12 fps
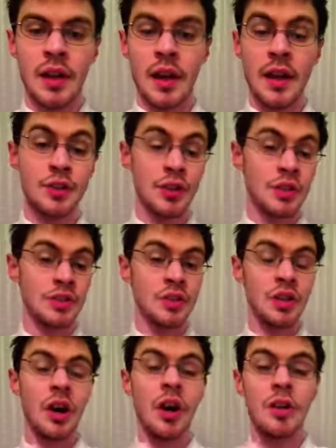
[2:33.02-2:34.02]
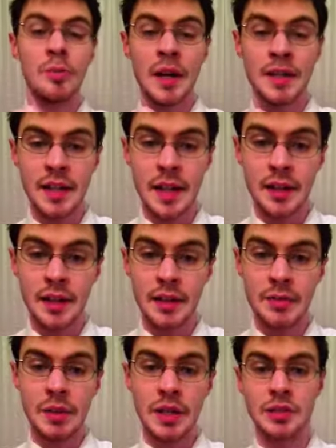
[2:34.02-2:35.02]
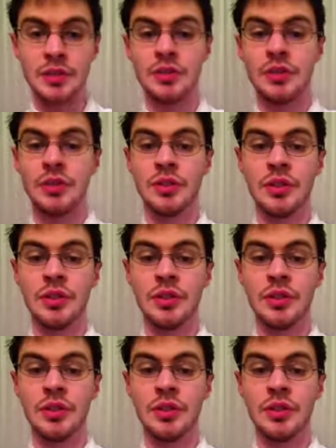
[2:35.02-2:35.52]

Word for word: As you can see, all of my tie knot pictures